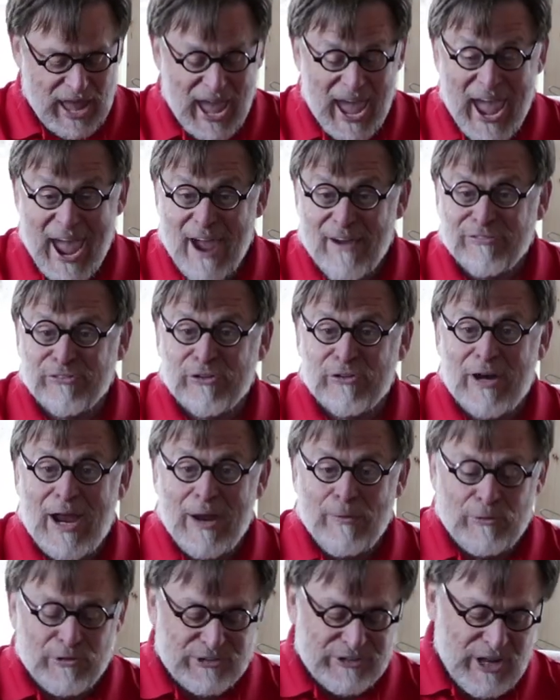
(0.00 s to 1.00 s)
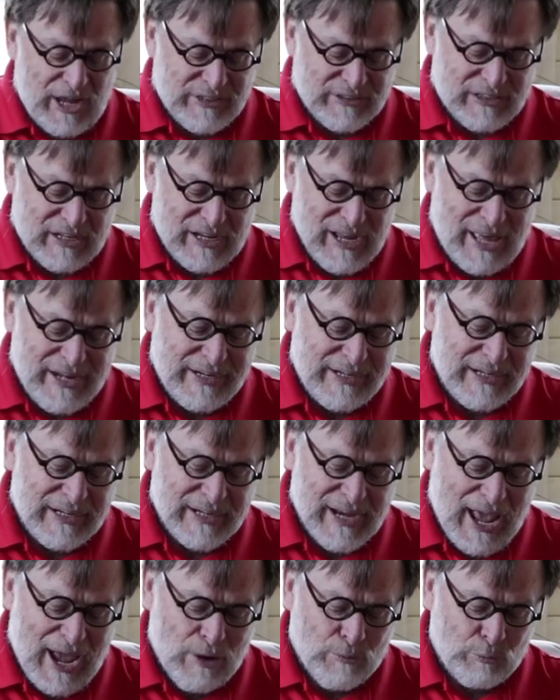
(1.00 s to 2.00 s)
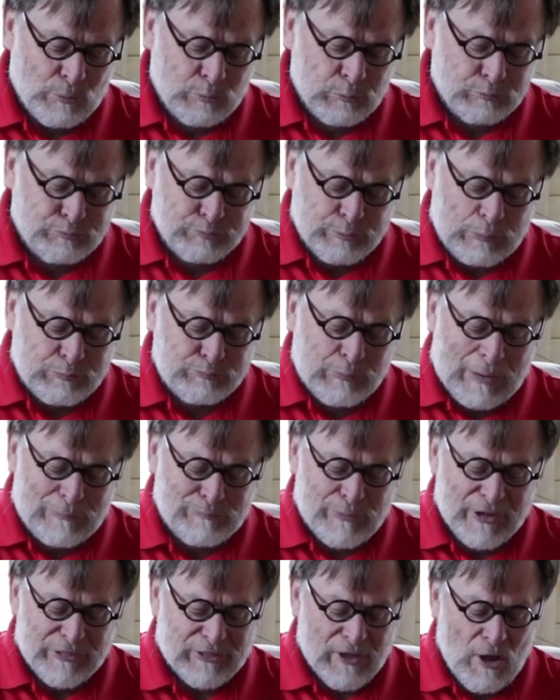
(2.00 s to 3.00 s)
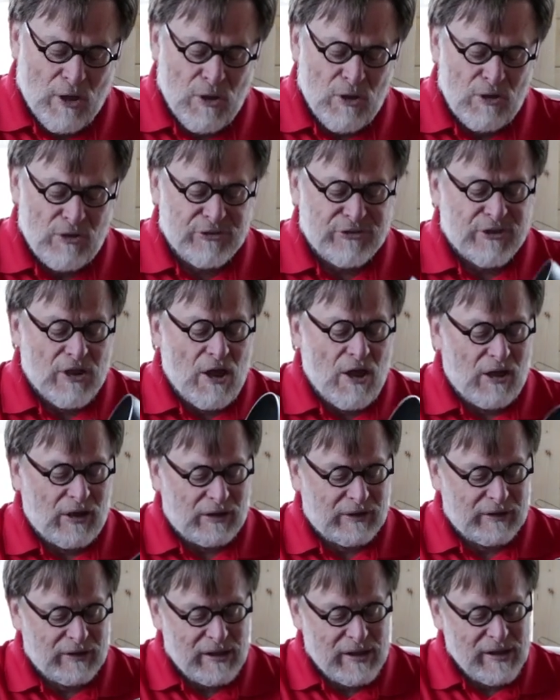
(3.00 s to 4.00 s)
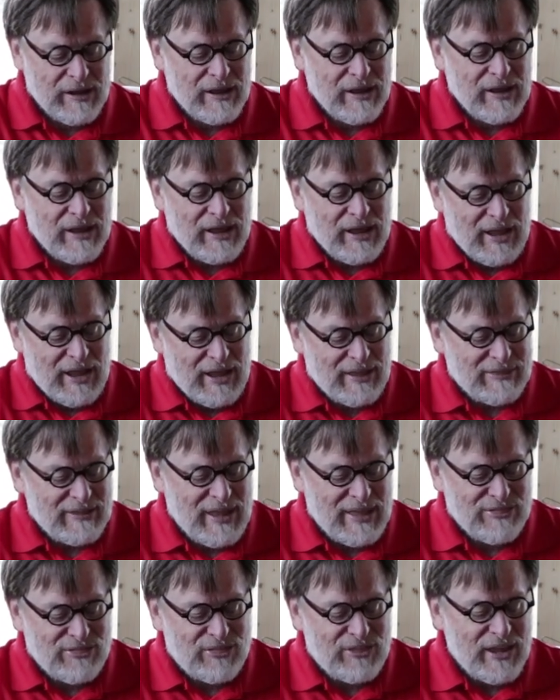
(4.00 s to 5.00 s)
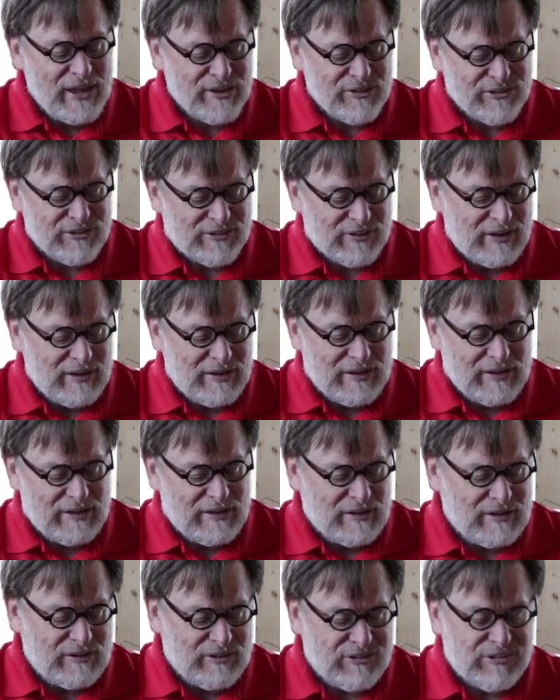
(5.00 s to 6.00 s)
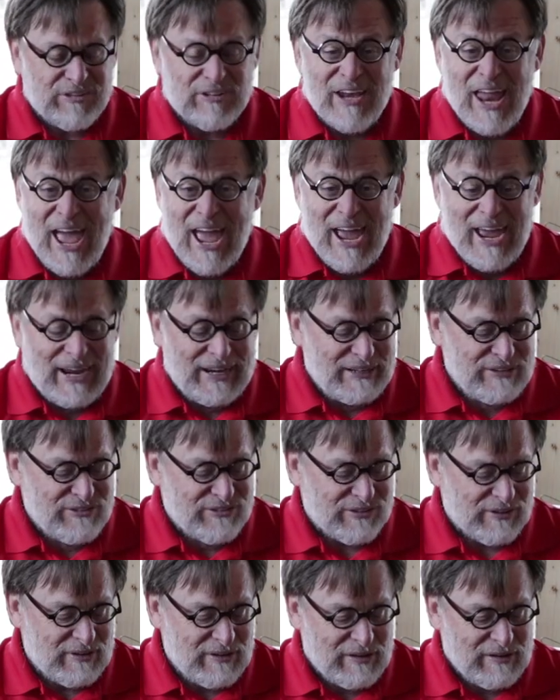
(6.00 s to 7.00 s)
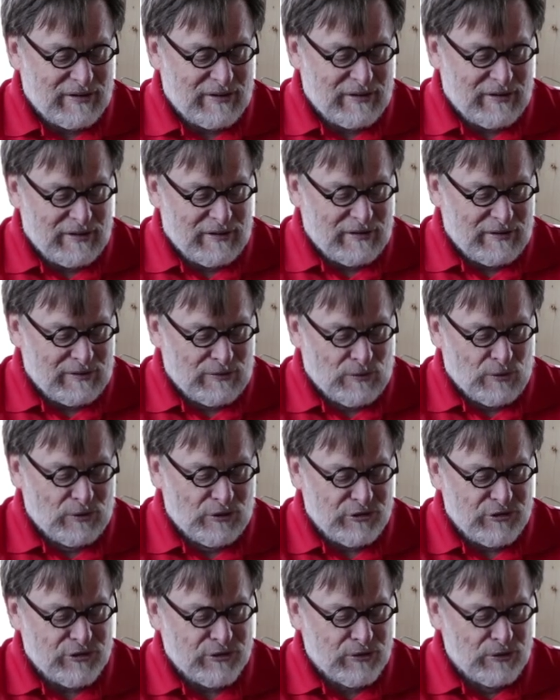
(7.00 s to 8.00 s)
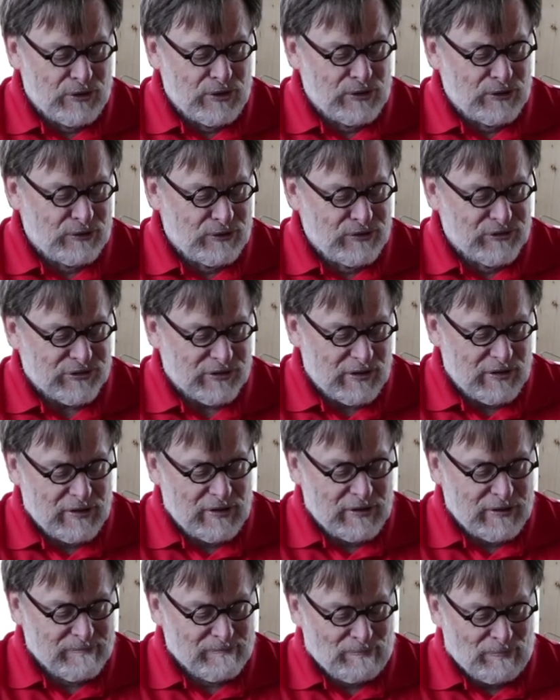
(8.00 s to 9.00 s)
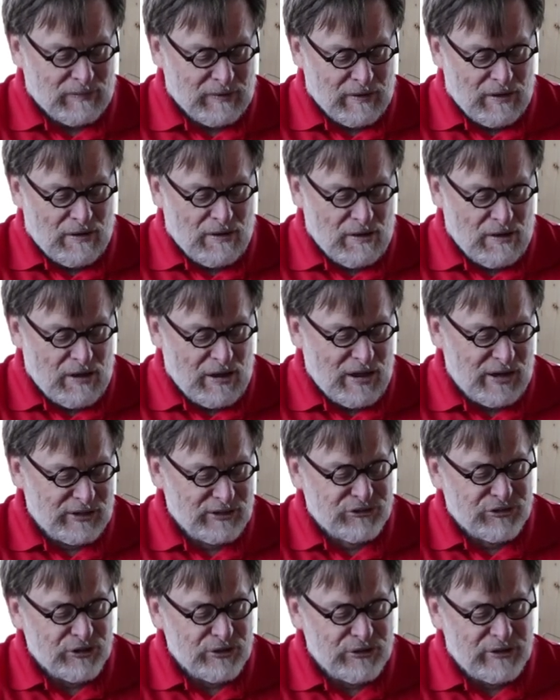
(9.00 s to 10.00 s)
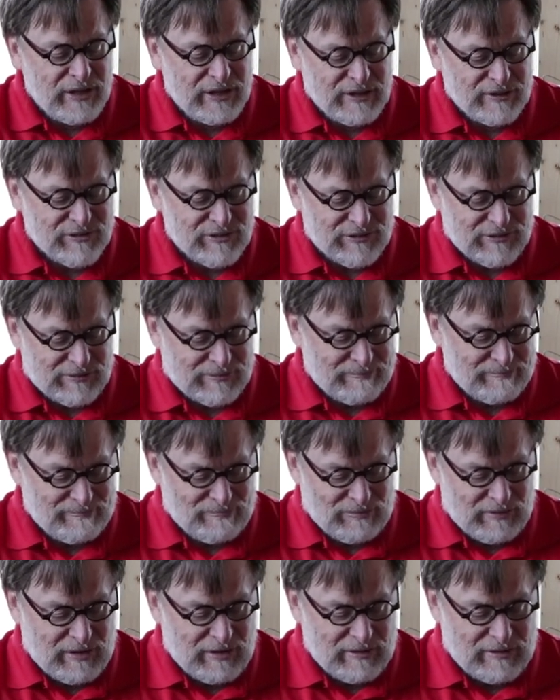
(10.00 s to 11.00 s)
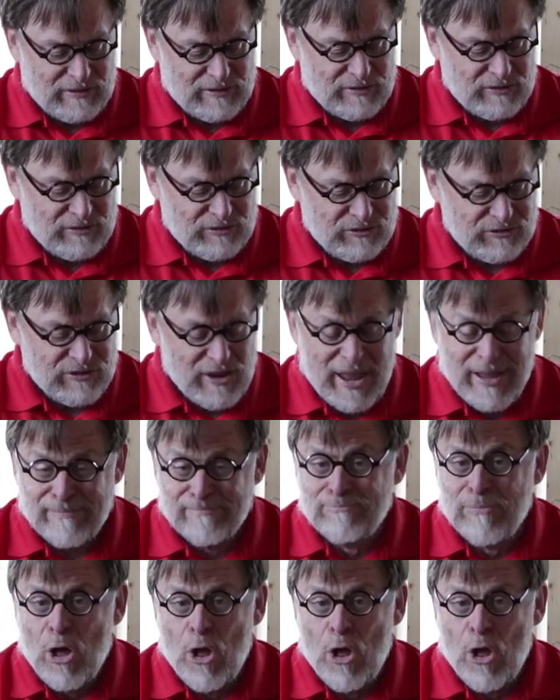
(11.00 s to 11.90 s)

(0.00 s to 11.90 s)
after I was done cutting it out with the hole saw. And then this slides or screws onto this same